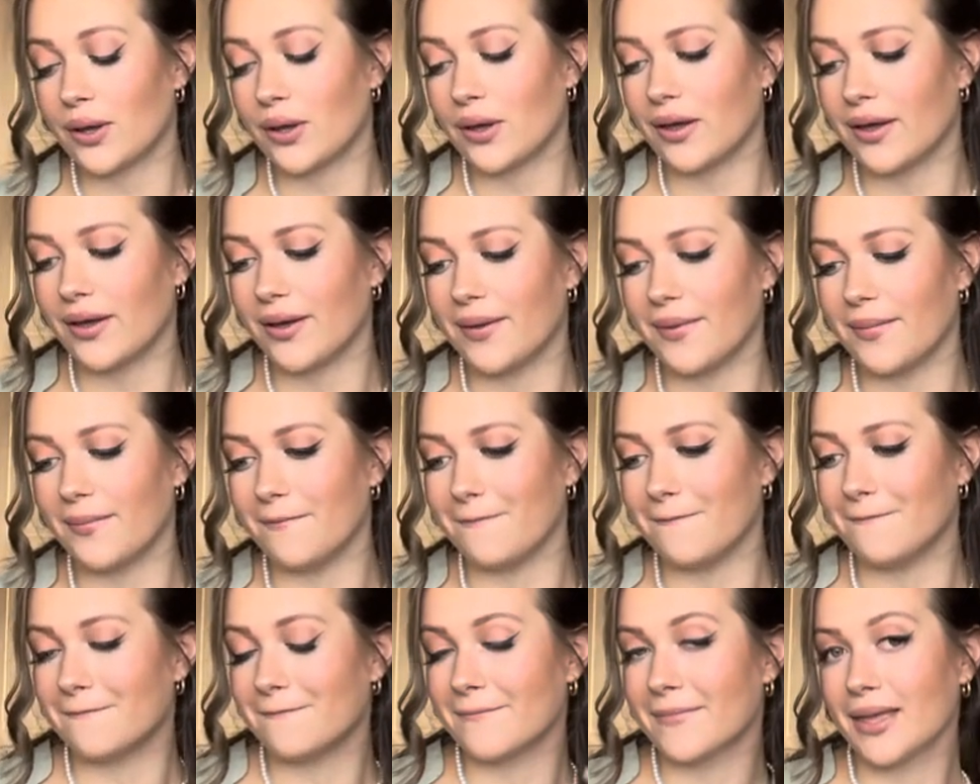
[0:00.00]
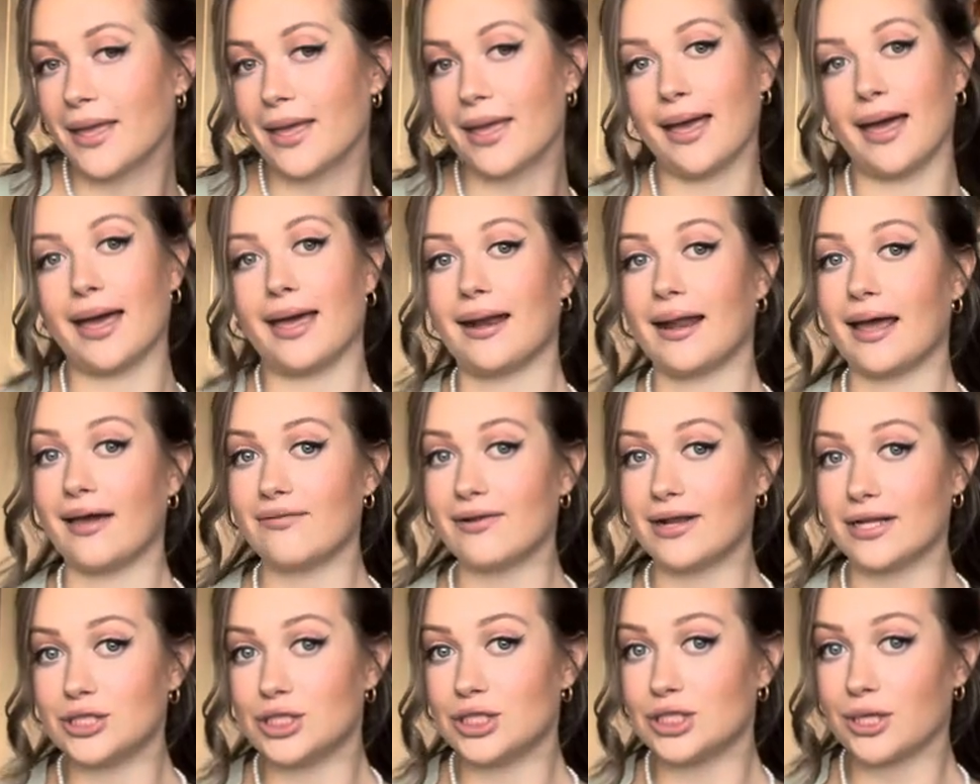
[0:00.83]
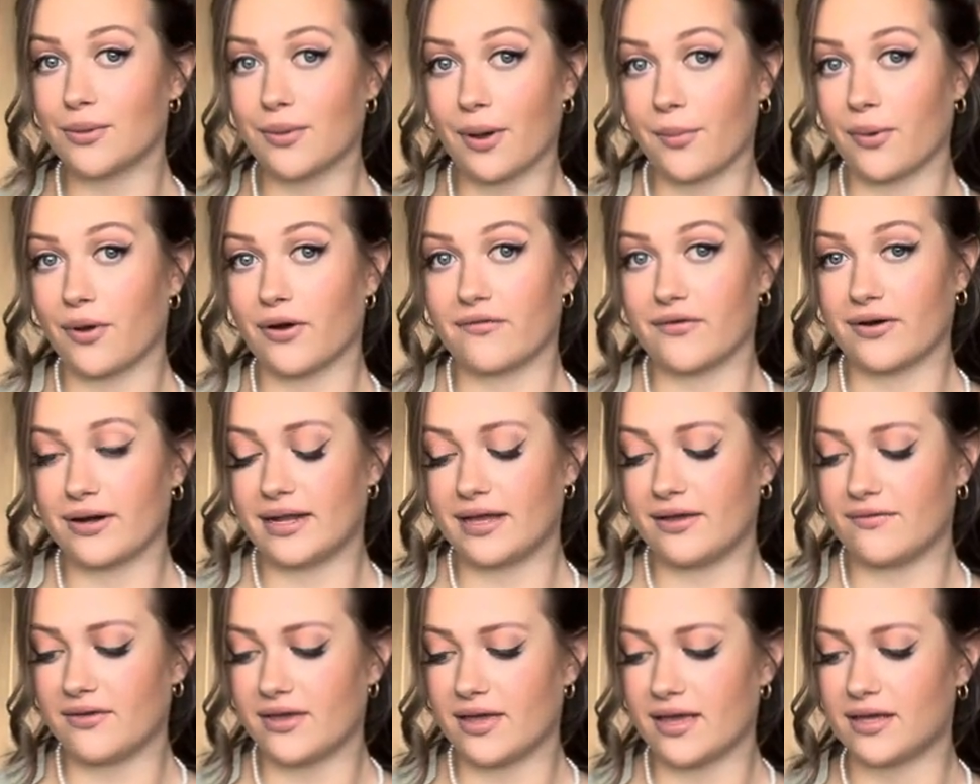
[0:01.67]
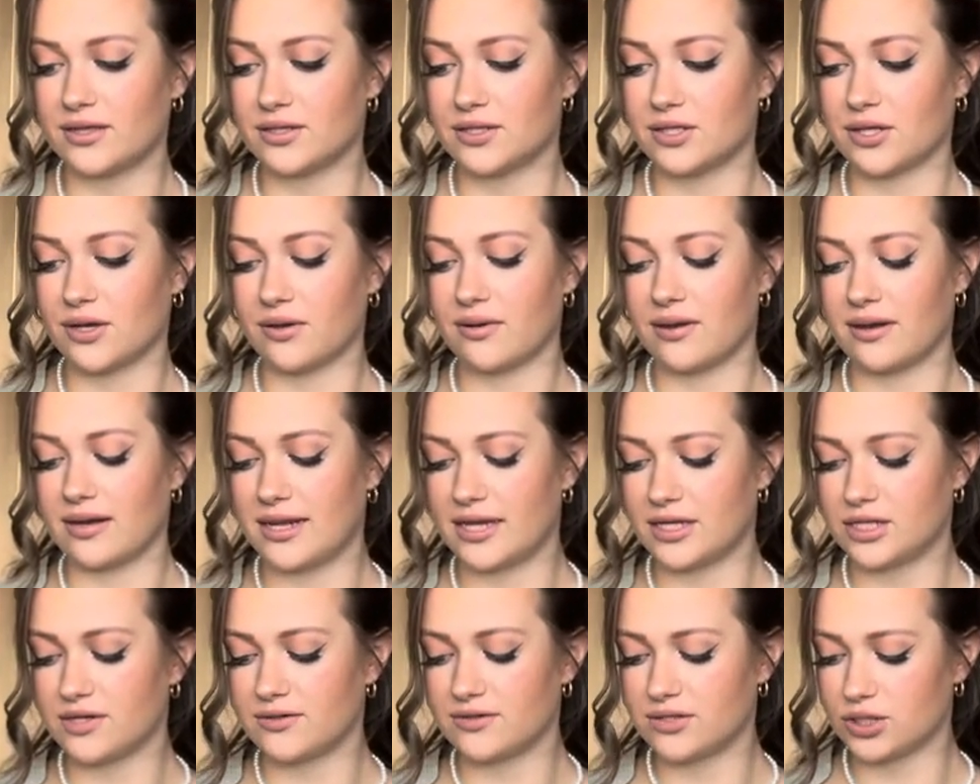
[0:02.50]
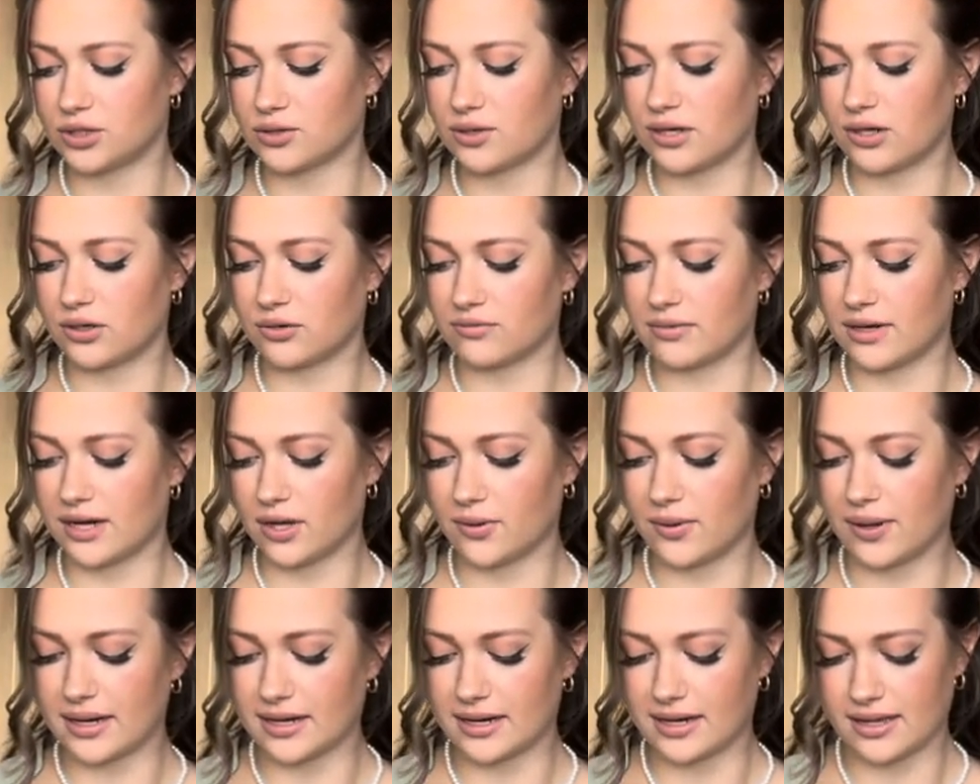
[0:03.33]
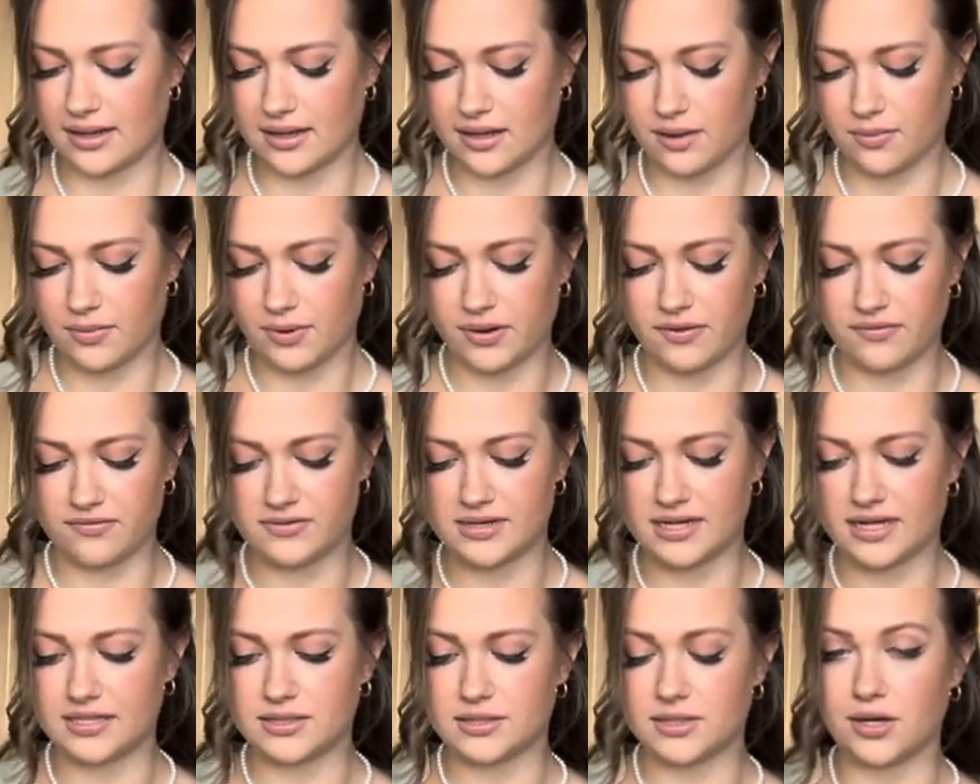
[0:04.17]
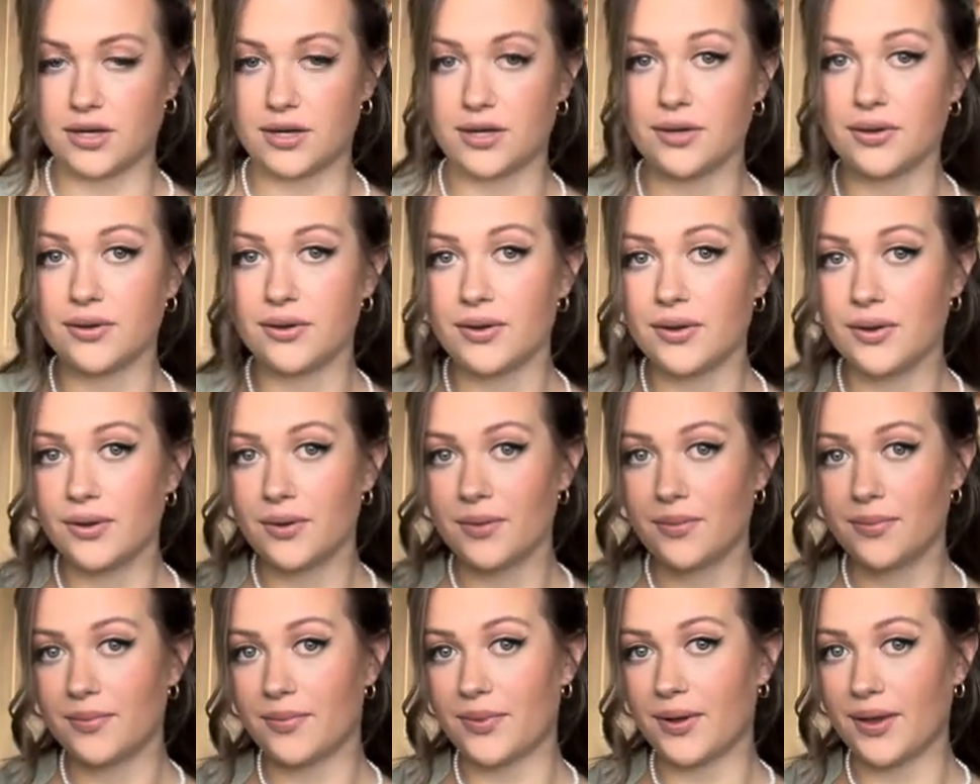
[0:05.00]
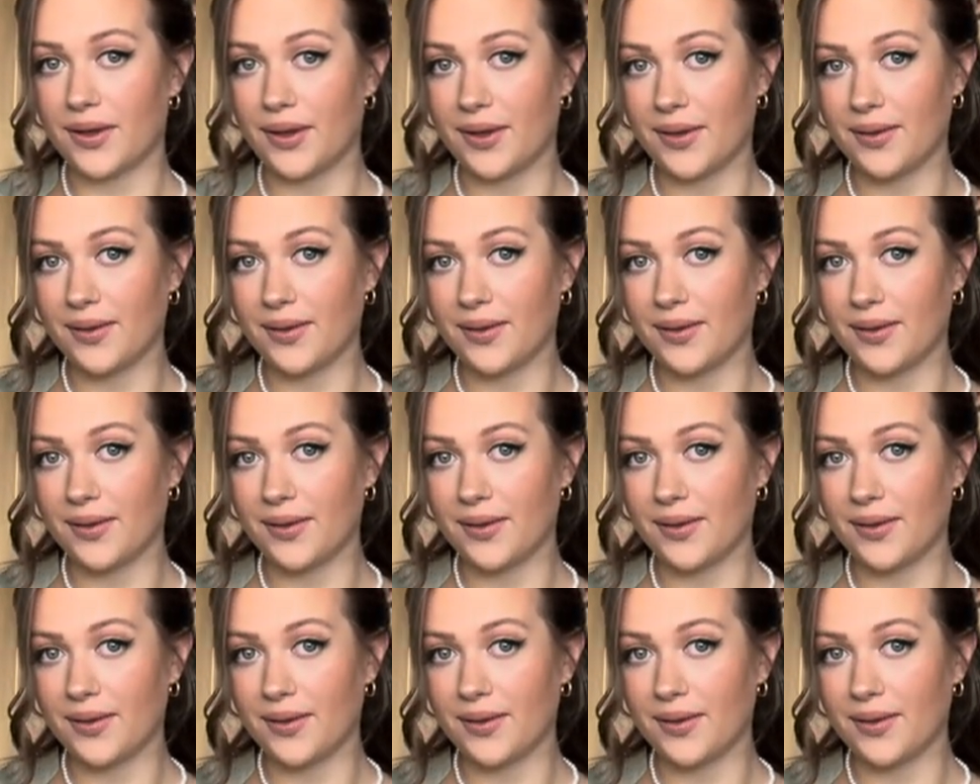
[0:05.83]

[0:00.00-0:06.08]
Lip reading: And I haven't actually shown my boyfriend either yet, so I literally just tried it on really quickly a couple of days ago. But